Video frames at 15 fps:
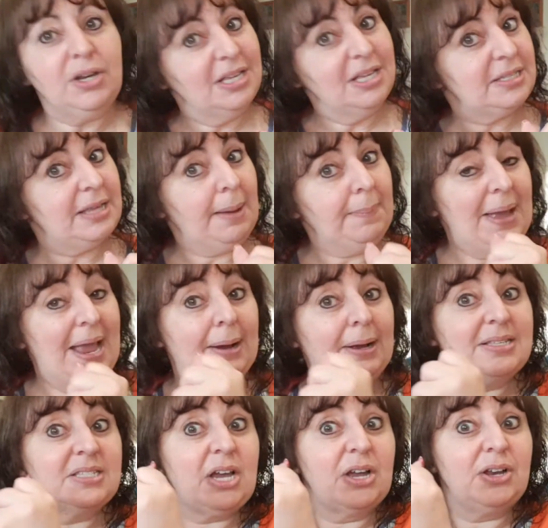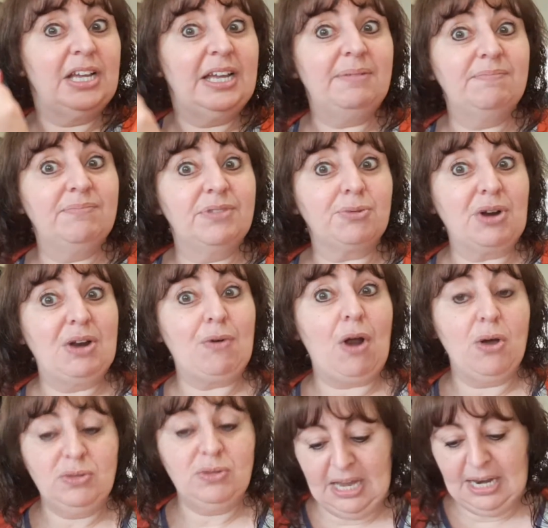a sneak peek because it's only 3
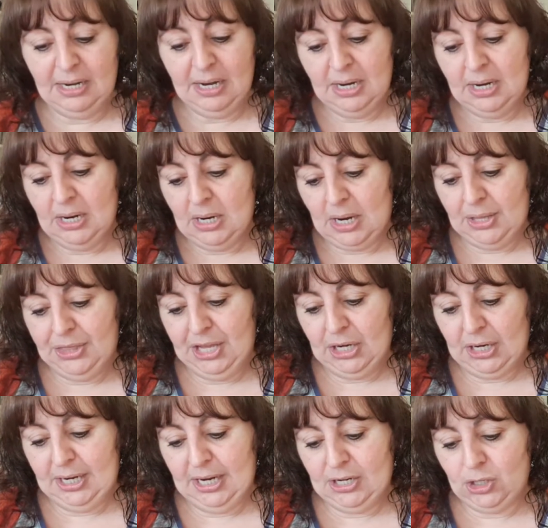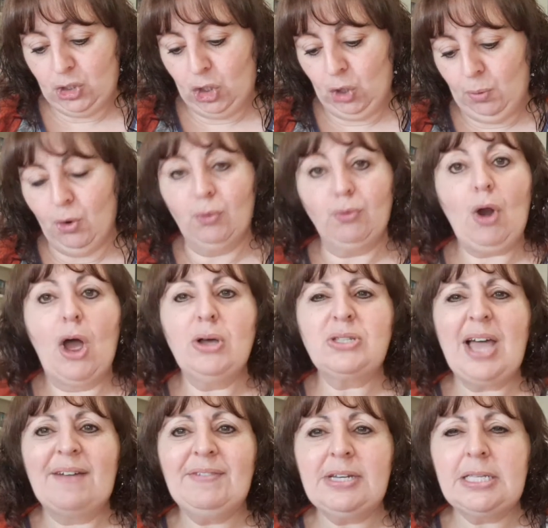rows in. I think I need 2 more rows. I
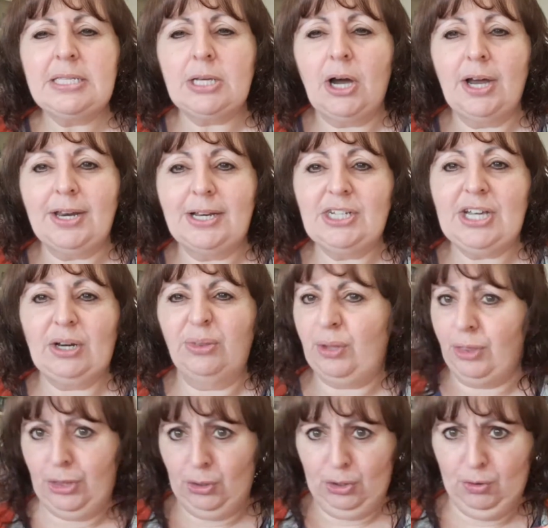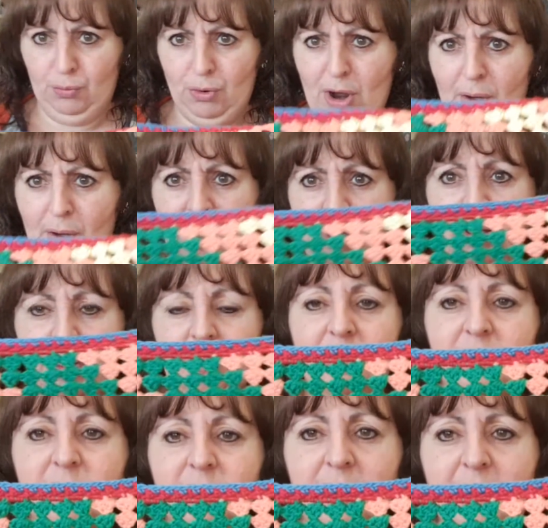haven't decided yet on the 3rd row.
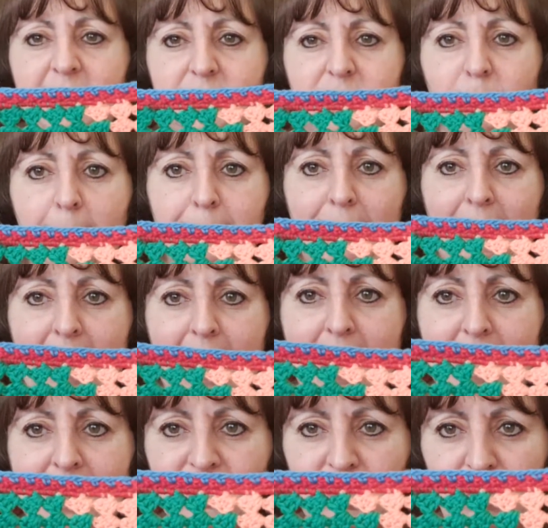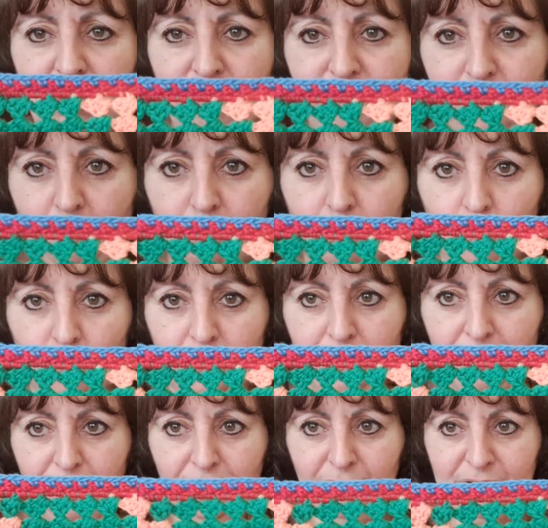So that's part of the
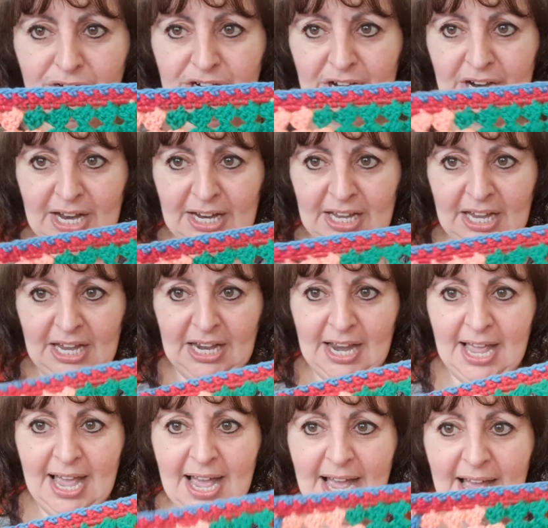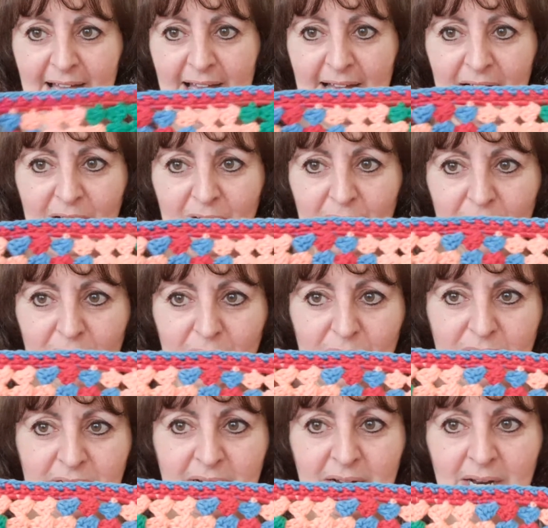border. Check it
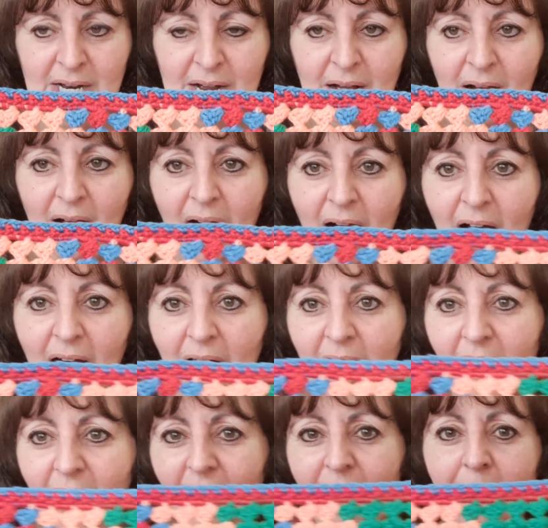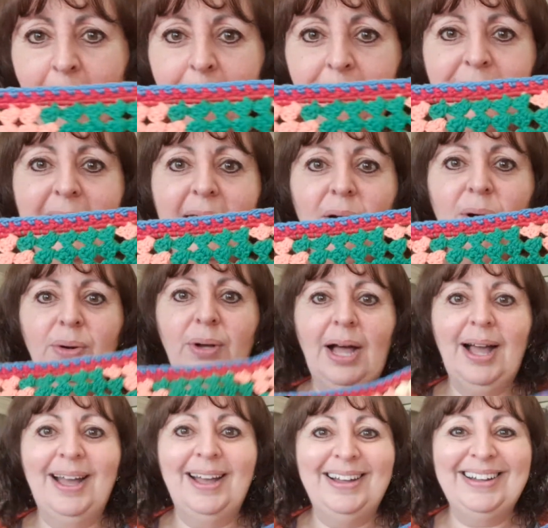out. Oh, now,
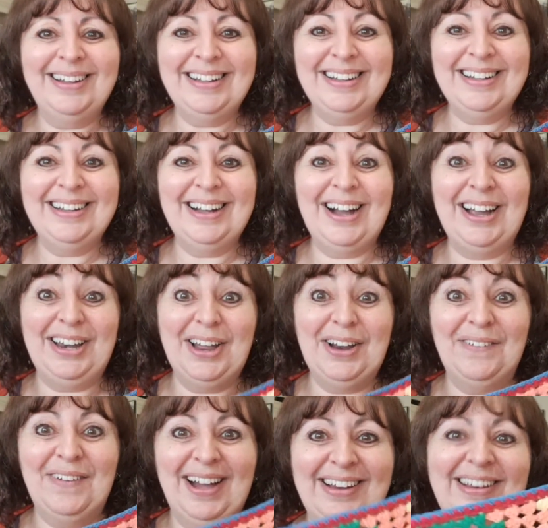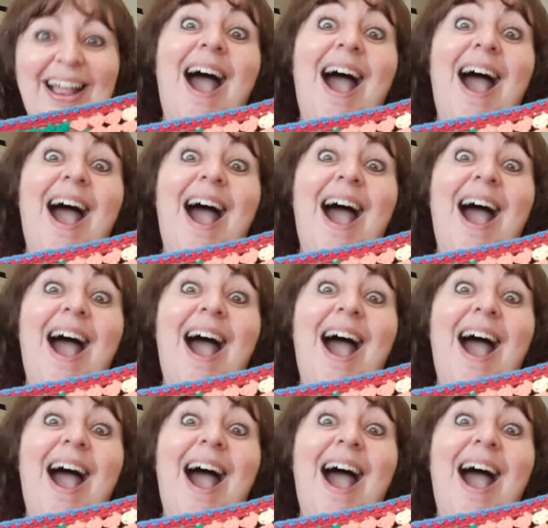I know, right?